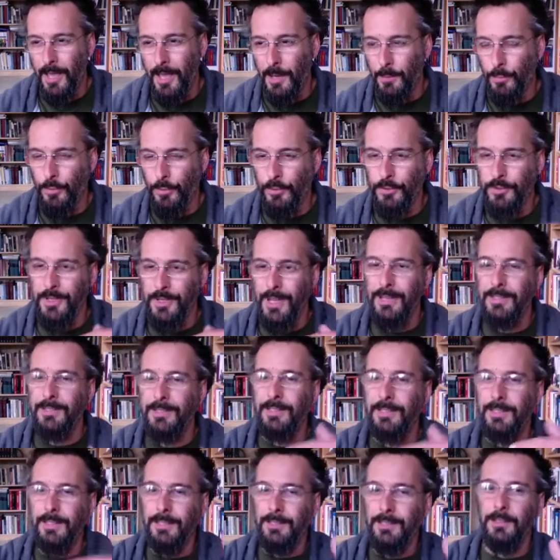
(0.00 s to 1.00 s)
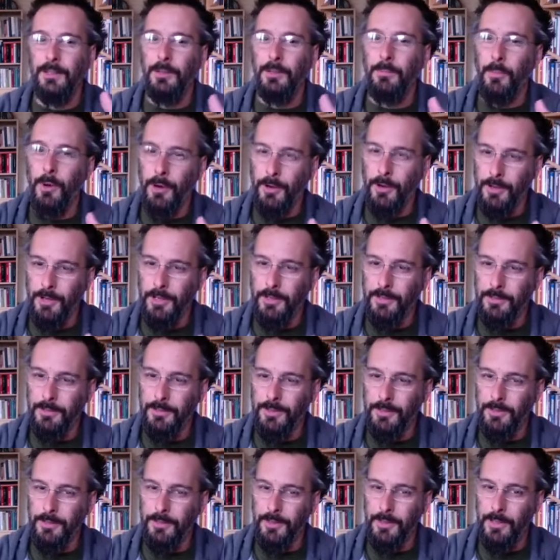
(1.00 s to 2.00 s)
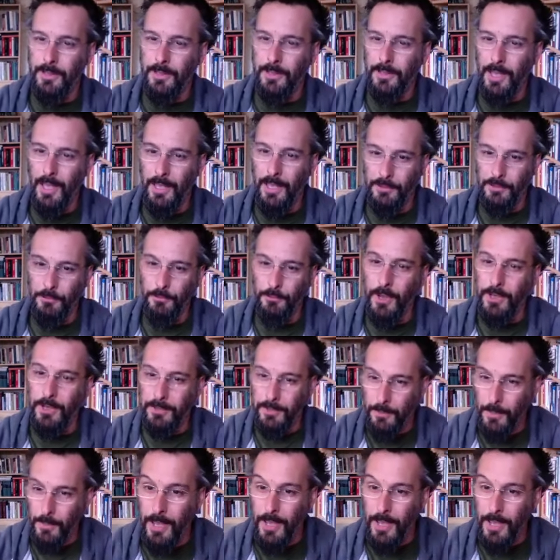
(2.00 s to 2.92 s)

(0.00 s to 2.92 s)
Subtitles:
and presented into the market as a resume.